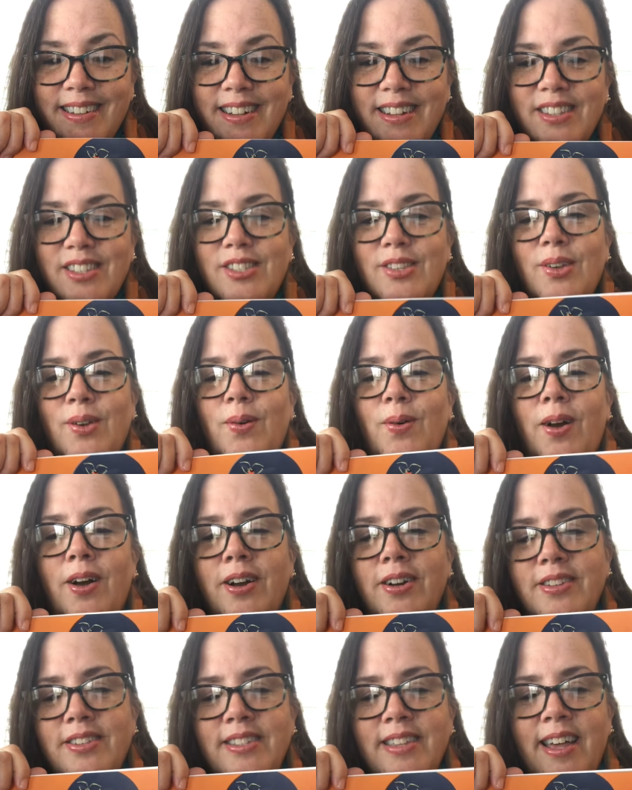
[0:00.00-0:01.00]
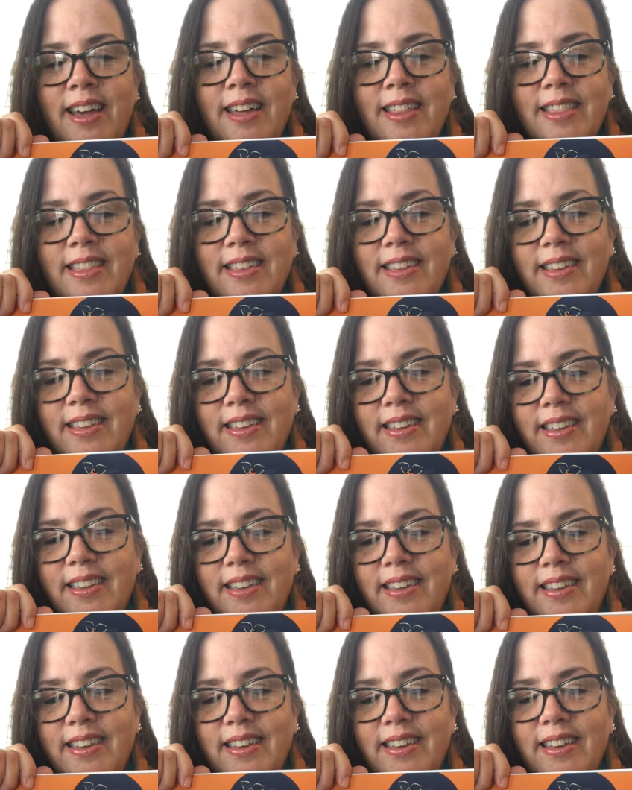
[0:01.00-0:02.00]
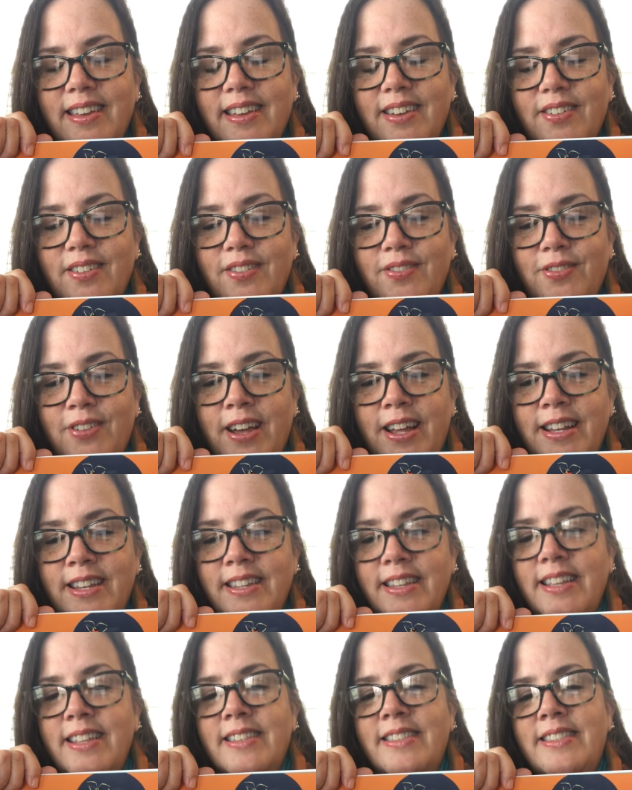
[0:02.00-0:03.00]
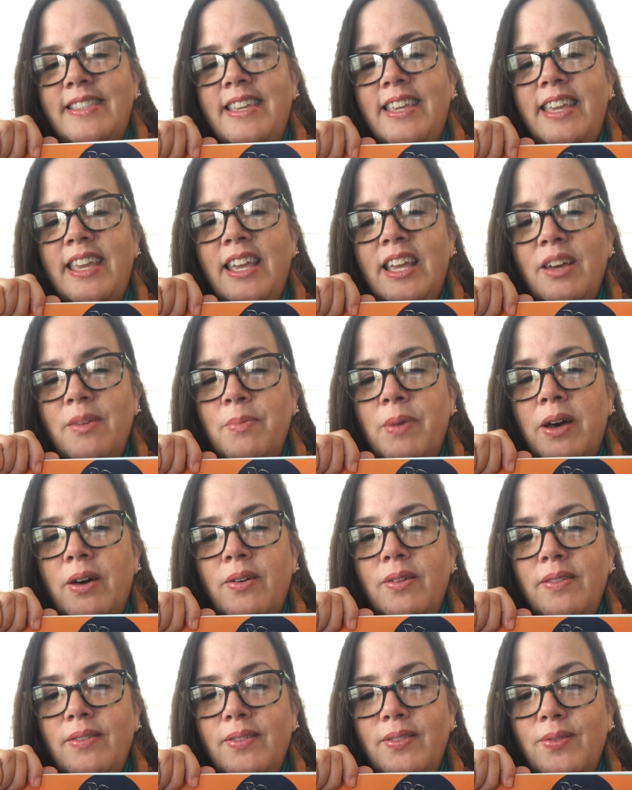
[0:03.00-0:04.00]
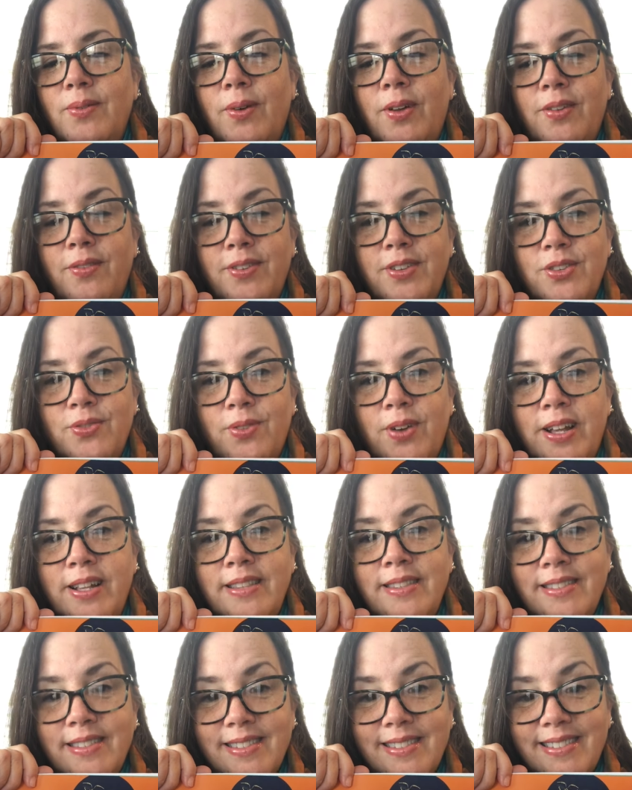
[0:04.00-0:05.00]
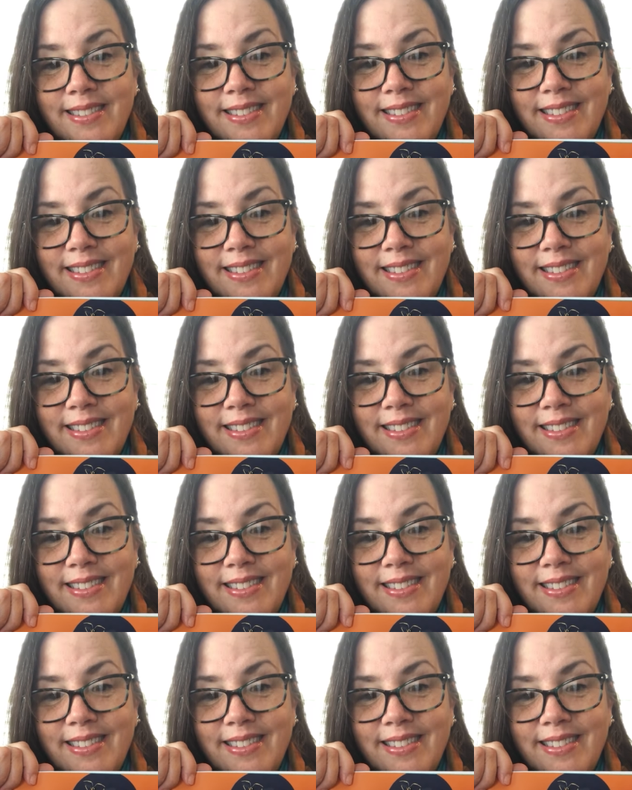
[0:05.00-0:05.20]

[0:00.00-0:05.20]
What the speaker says: So our sloth friend is thinking about one of his friends.